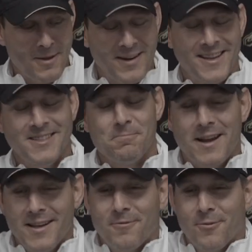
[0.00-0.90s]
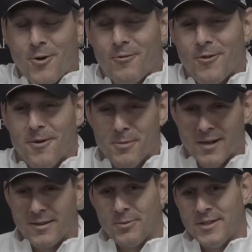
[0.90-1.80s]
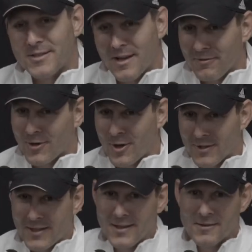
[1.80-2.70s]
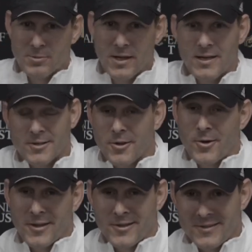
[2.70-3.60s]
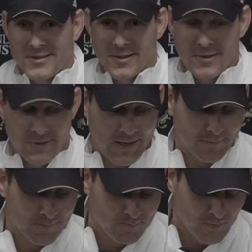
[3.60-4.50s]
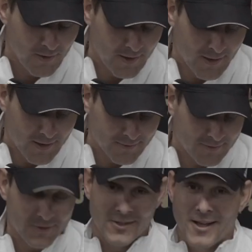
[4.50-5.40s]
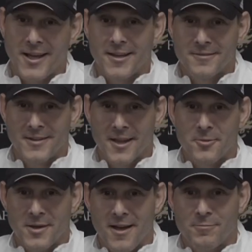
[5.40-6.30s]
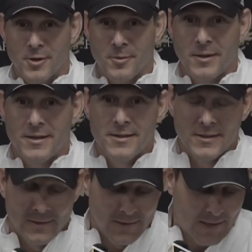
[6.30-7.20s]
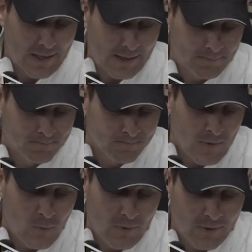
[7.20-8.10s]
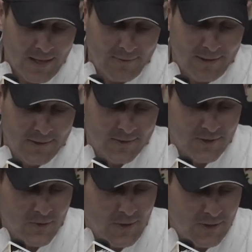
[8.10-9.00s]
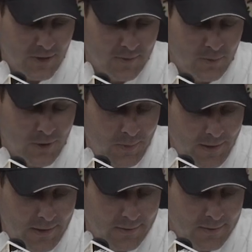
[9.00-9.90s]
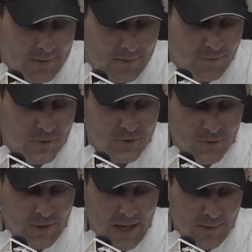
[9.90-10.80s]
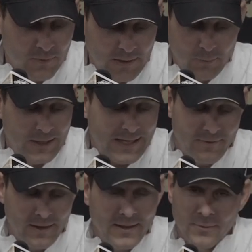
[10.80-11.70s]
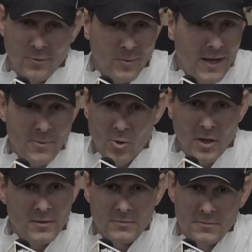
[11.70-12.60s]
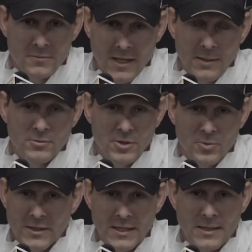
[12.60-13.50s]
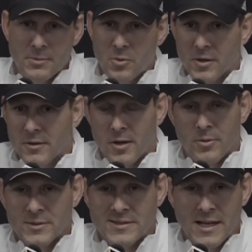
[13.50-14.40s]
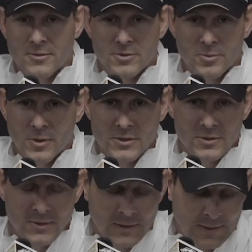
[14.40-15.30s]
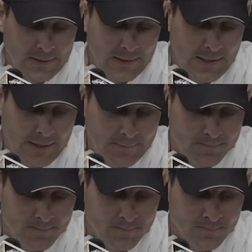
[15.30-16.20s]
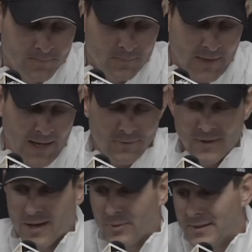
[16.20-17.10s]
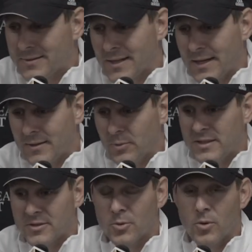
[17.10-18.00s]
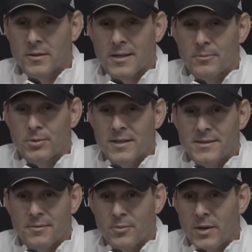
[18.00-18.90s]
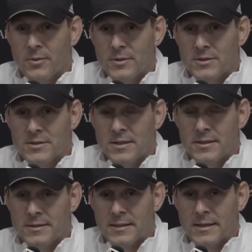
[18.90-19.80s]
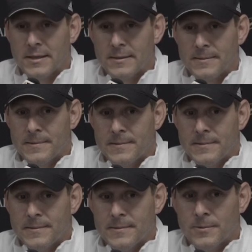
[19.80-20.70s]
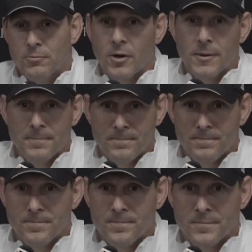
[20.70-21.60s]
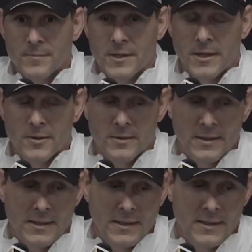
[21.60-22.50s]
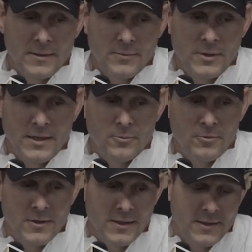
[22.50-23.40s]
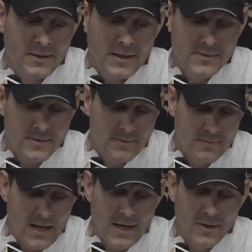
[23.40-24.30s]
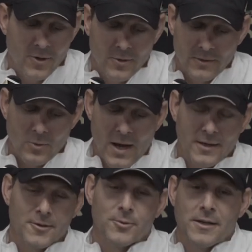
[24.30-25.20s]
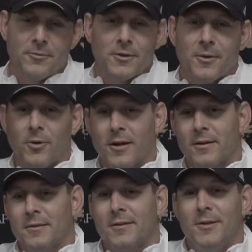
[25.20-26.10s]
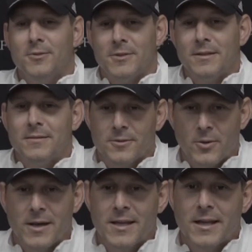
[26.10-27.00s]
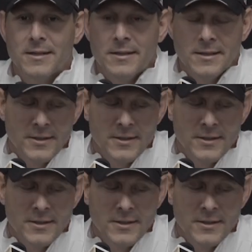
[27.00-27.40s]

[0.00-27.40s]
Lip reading: I mean, he's been in for over a month. We just haven't called any of the plays, although I couldn't tell you that till today, now that we have put him in. We really haven't had the situation to put him in the first 2 games. We didn't have anything from game 1. Game 2 we did, but we were always down too much. After that, we decided we still worked on plays every week. We just didn't run them, you know. We didn't really, against Idaho and Wagner, we didn't really want to use it quite yet.